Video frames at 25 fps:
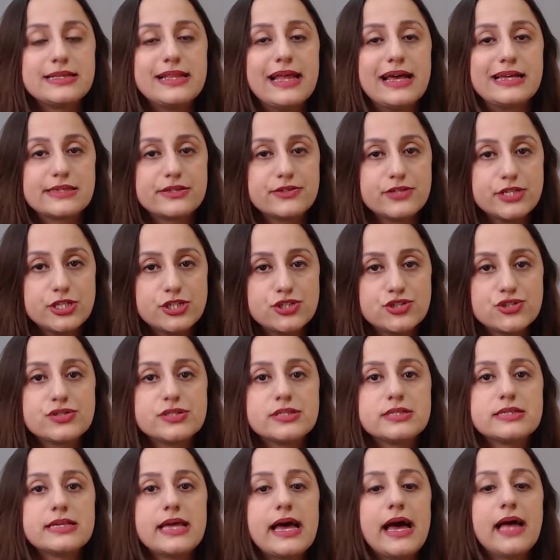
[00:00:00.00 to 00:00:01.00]

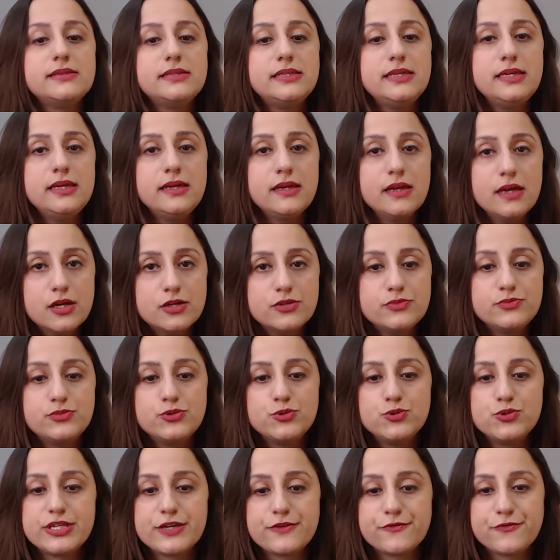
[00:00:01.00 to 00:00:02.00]
lacerations, and the
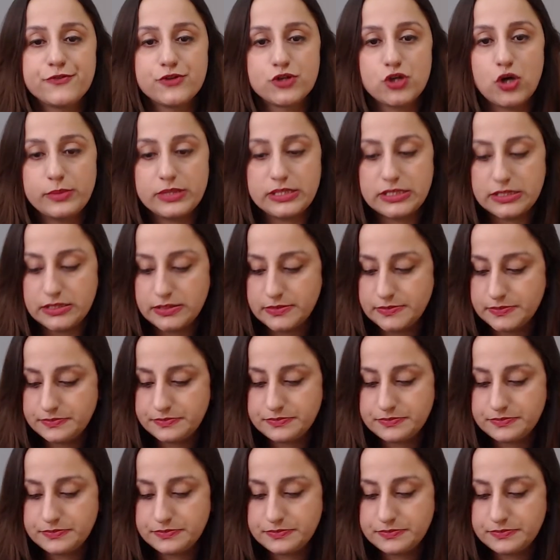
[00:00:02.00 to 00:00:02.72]
bruising phenomena.